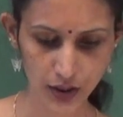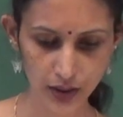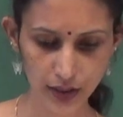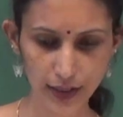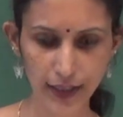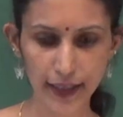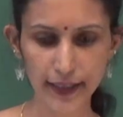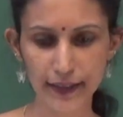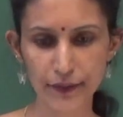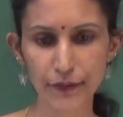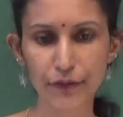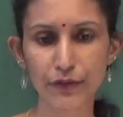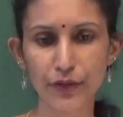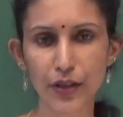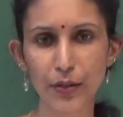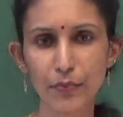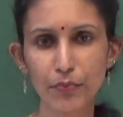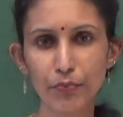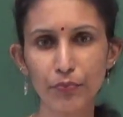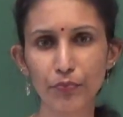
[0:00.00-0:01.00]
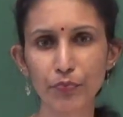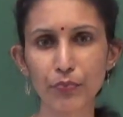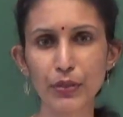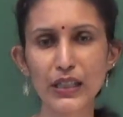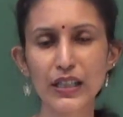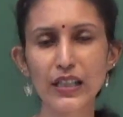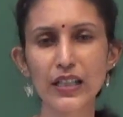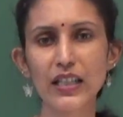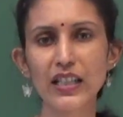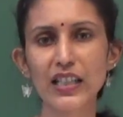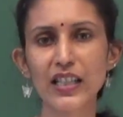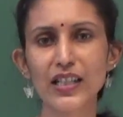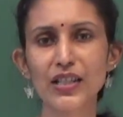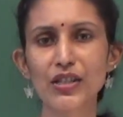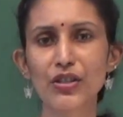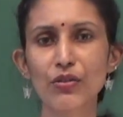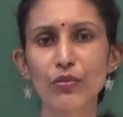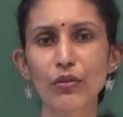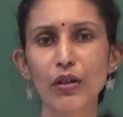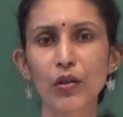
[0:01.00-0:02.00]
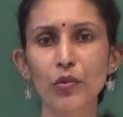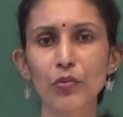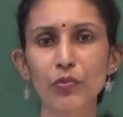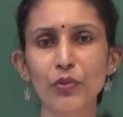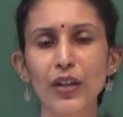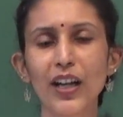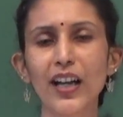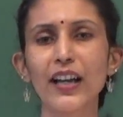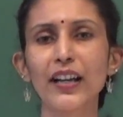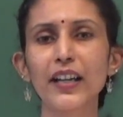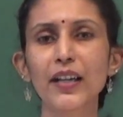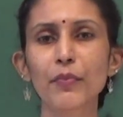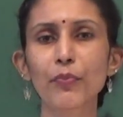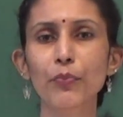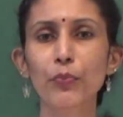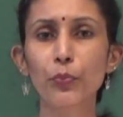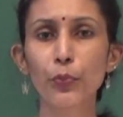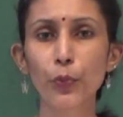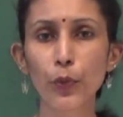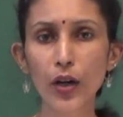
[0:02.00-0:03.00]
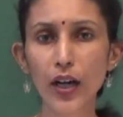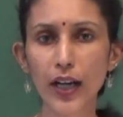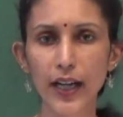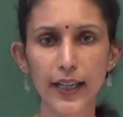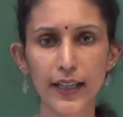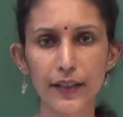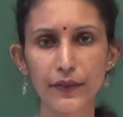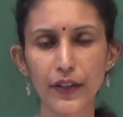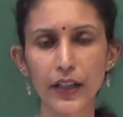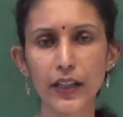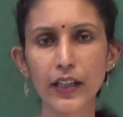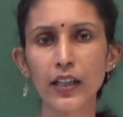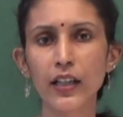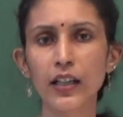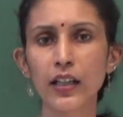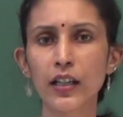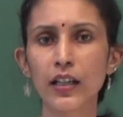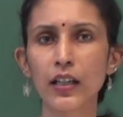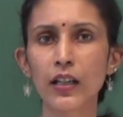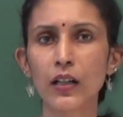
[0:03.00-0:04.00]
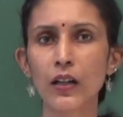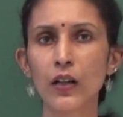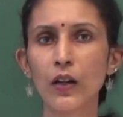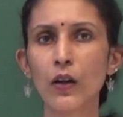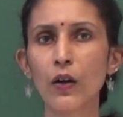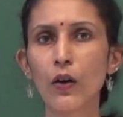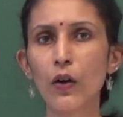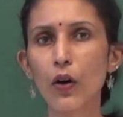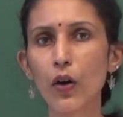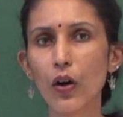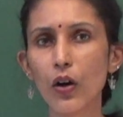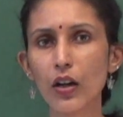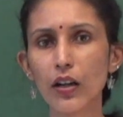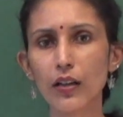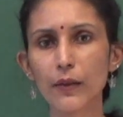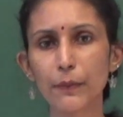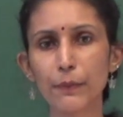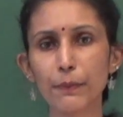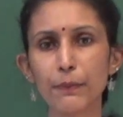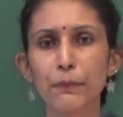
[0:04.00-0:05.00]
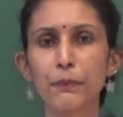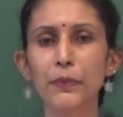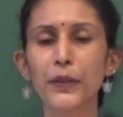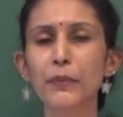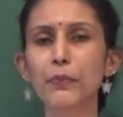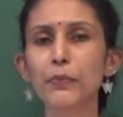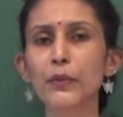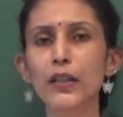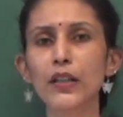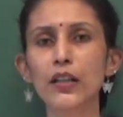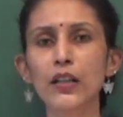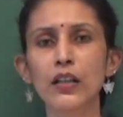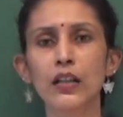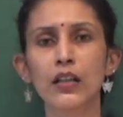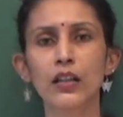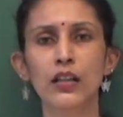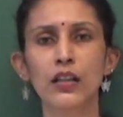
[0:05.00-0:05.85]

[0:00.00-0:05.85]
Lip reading: Like from being into a very poor living, or people